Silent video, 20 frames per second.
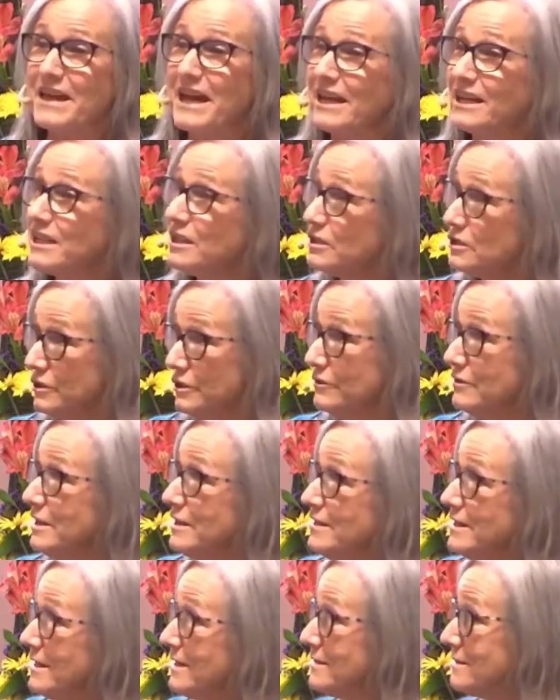included
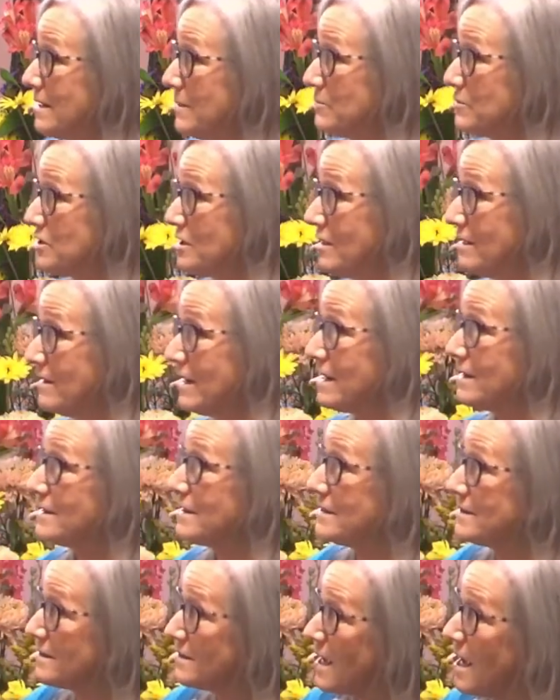the assumption that the
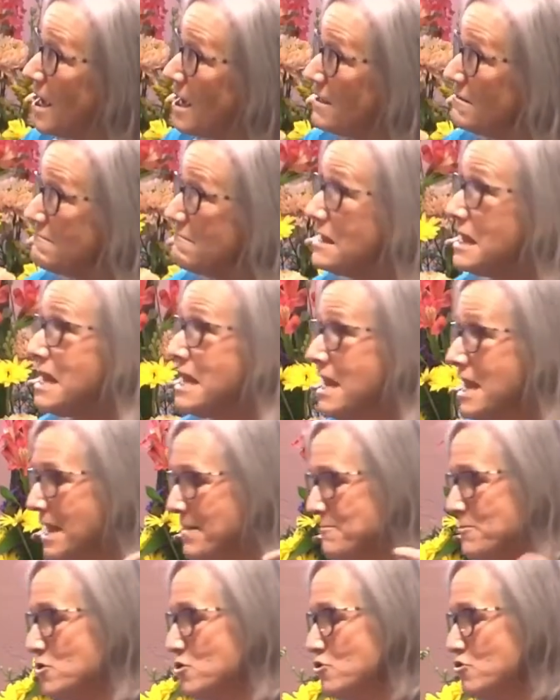sun,
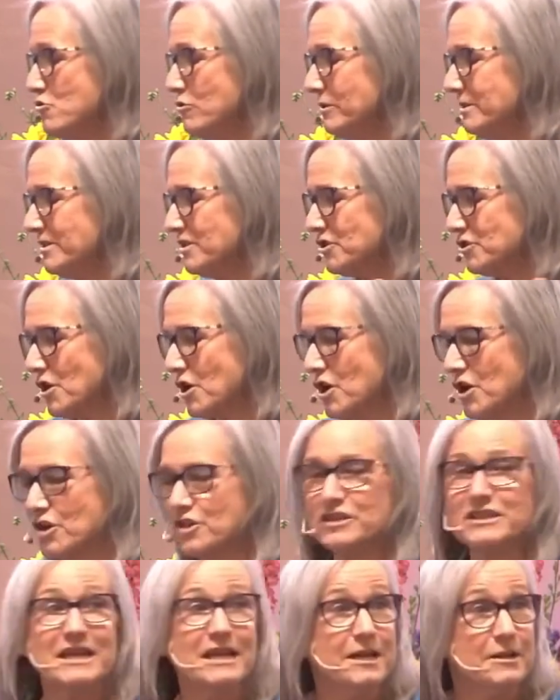moon, stars,
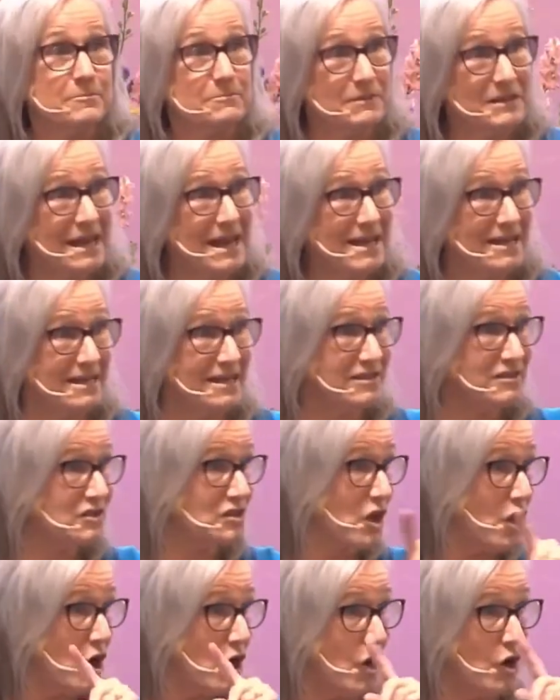and planets all